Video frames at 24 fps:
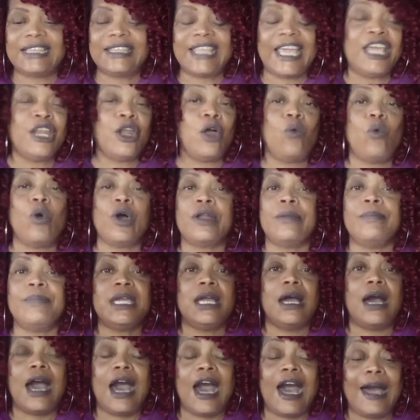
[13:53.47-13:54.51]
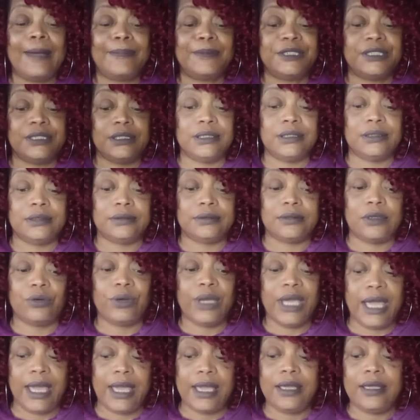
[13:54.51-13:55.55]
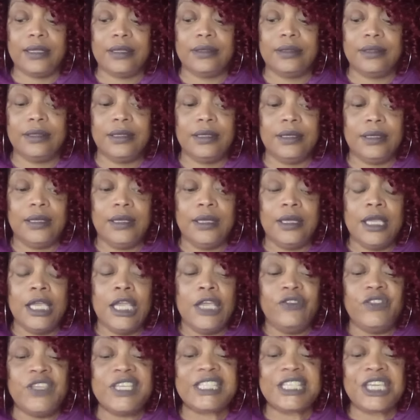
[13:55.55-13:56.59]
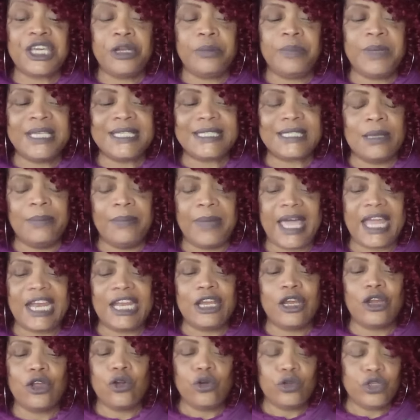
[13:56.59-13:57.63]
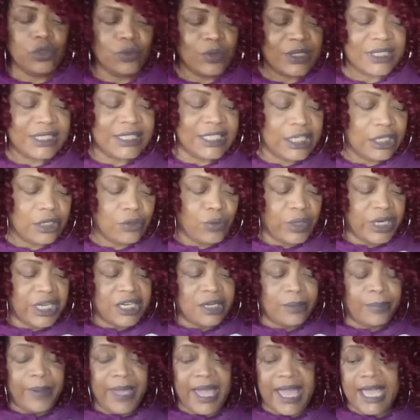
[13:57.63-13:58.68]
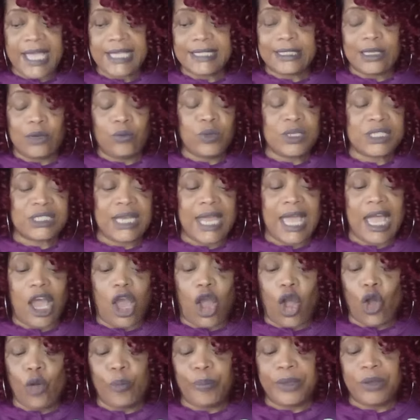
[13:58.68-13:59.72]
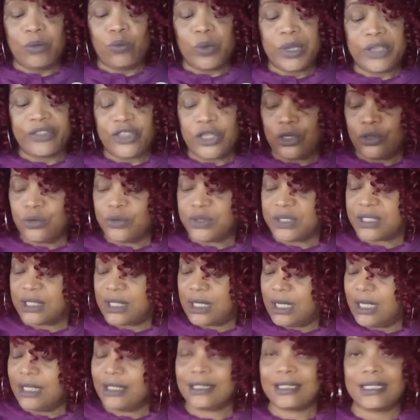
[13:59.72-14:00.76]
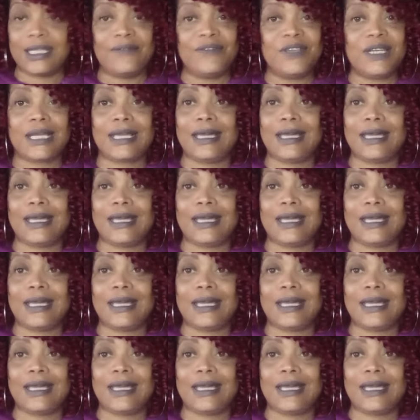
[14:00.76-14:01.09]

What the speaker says: they don't want to be an option, okay? This could have been somebody here who you was dealing with in the past that was not open with you. See, Seven of